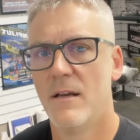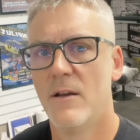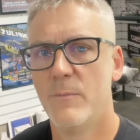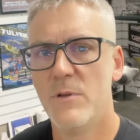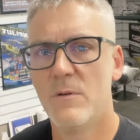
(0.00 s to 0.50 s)

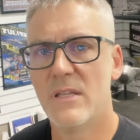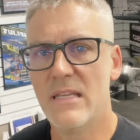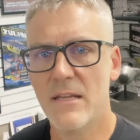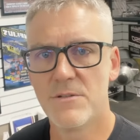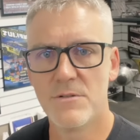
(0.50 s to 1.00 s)
help you get
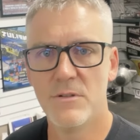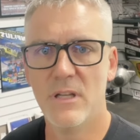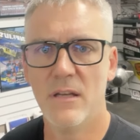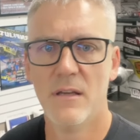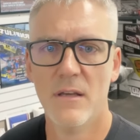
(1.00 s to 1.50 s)
the answers you
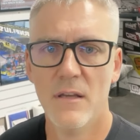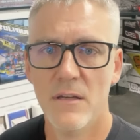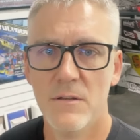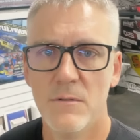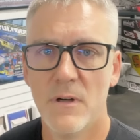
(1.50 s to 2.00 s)
need
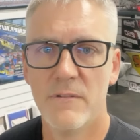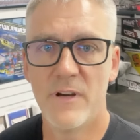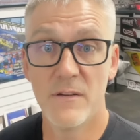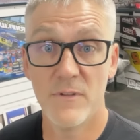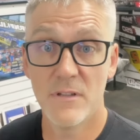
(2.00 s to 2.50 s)
to
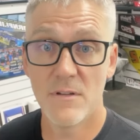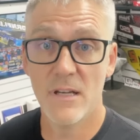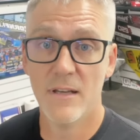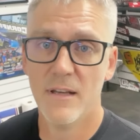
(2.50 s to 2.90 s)
find victory.